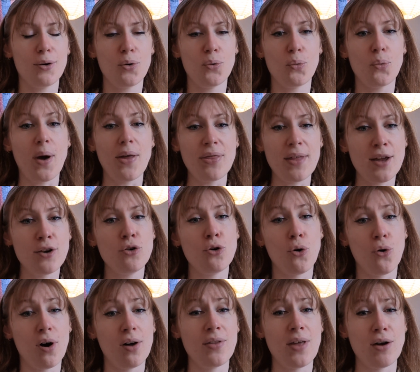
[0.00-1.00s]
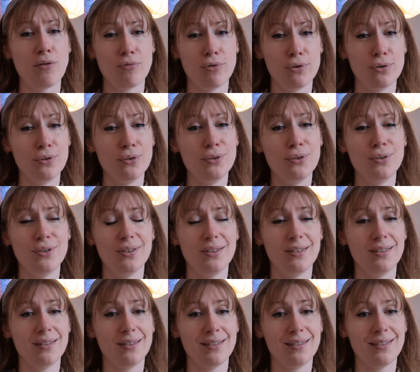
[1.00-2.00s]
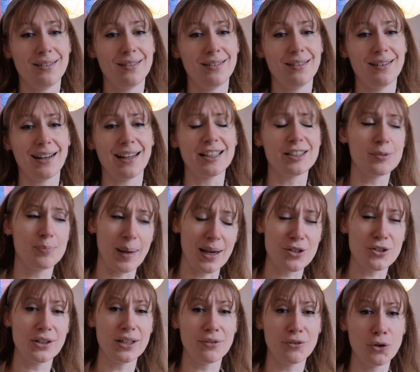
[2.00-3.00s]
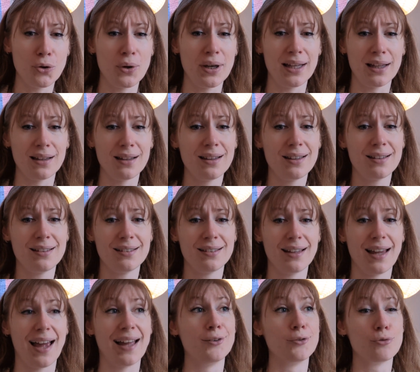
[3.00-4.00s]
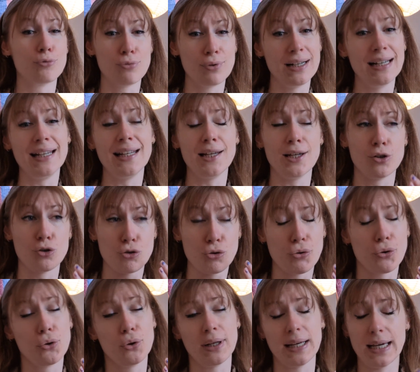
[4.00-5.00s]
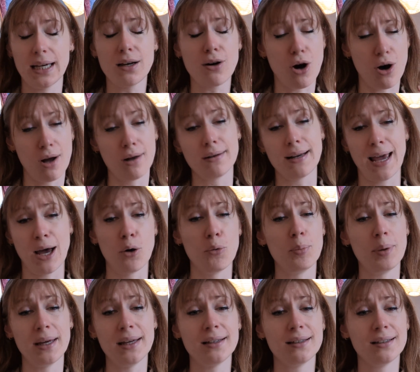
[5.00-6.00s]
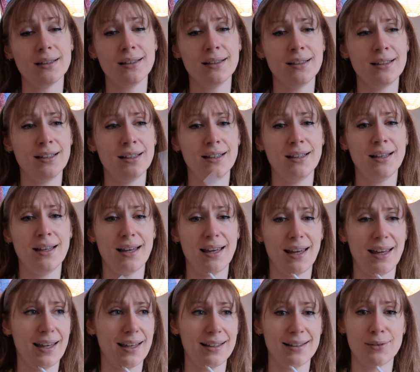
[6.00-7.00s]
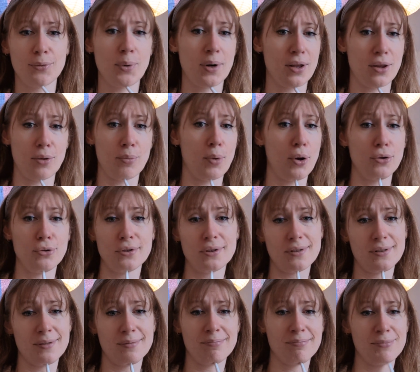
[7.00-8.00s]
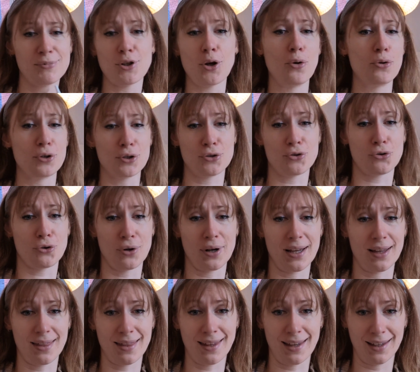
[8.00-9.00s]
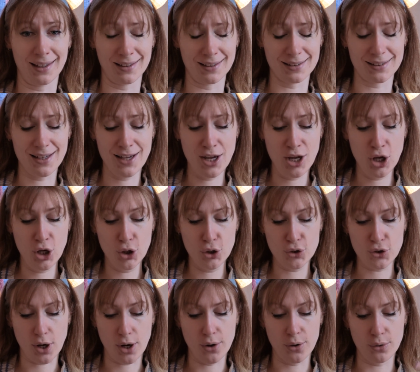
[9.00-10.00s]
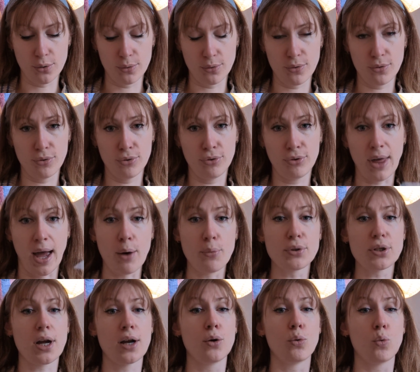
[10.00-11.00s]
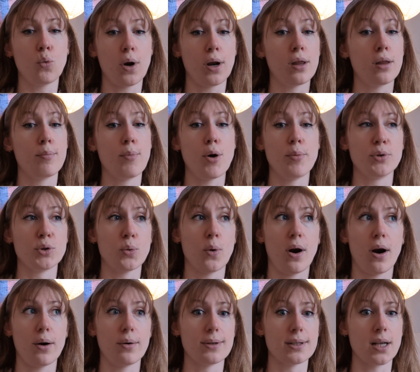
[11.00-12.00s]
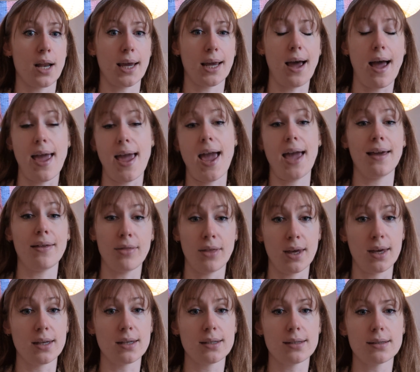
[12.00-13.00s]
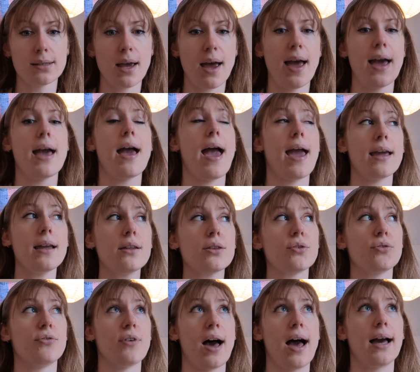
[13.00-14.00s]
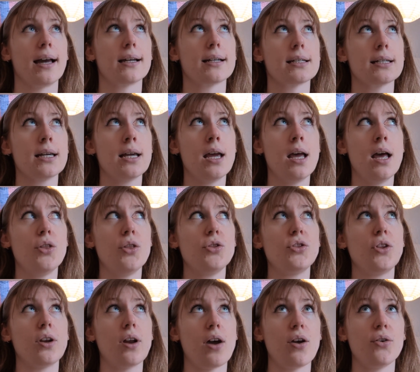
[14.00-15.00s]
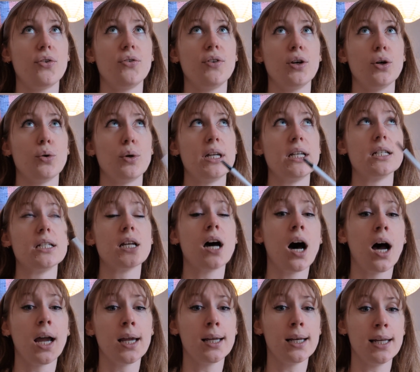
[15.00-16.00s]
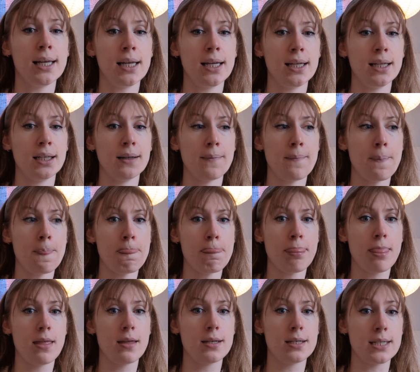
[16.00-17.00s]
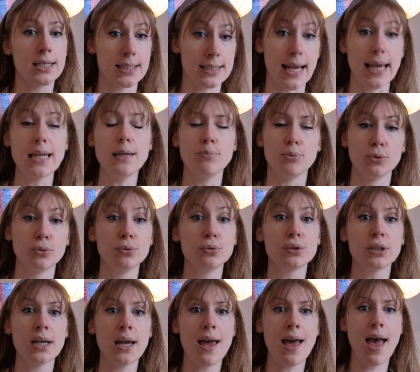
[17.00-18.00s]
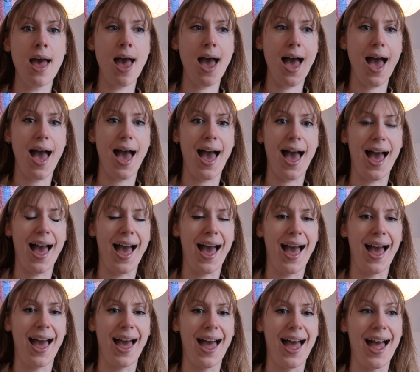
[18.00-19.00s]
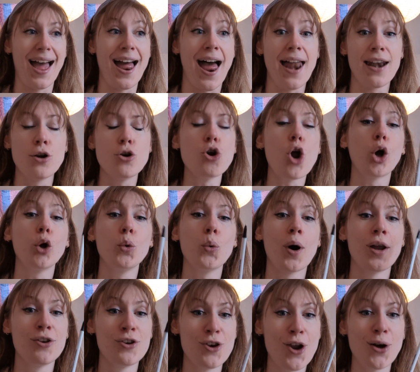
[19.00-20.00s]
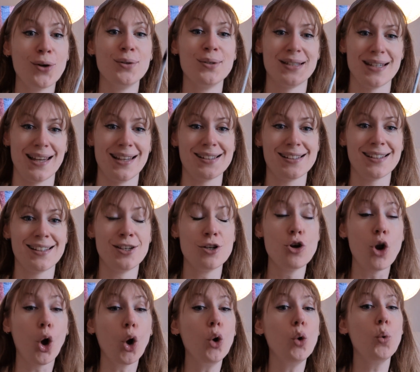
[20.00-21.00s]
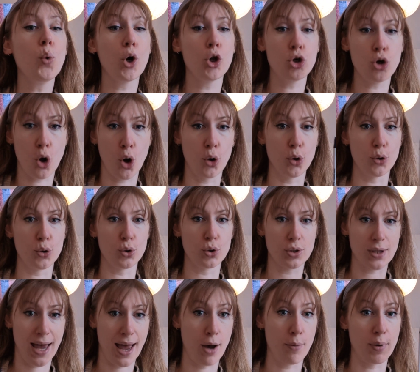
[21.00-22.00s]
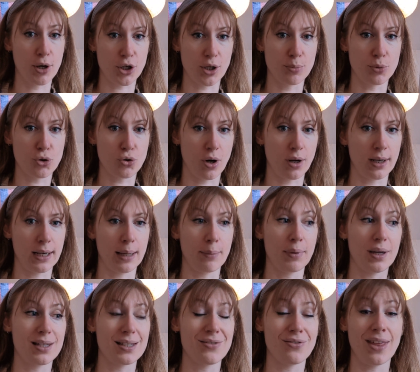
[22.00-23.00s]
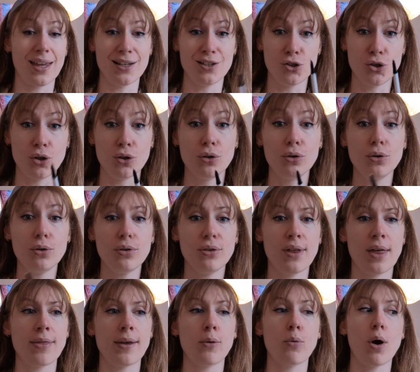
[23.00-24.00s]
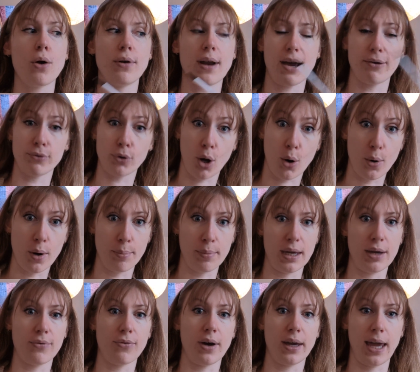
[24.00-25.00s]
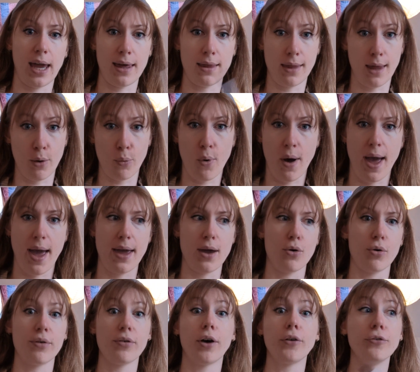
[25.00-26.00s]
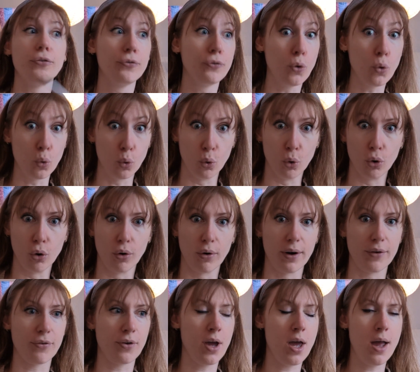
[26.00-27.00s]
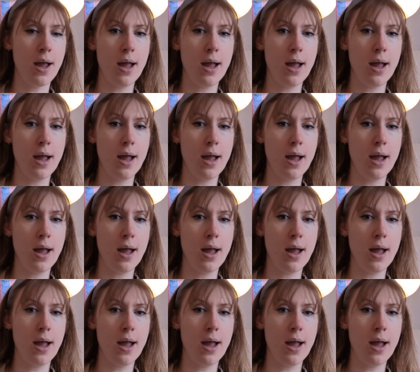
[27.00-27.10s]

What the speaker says: when they're not and they're rude, especially if you're ill and really and truly can't help it, it's one of the most soul-destroying things. So that was kind of one of the moments where I was like, I hate this. I hate the fact that I feel entirely disabled and no one knows it. No one knows how much I'm struggling, because if they do, then they won't have a go at me if I get in their way, or if I fall, or if,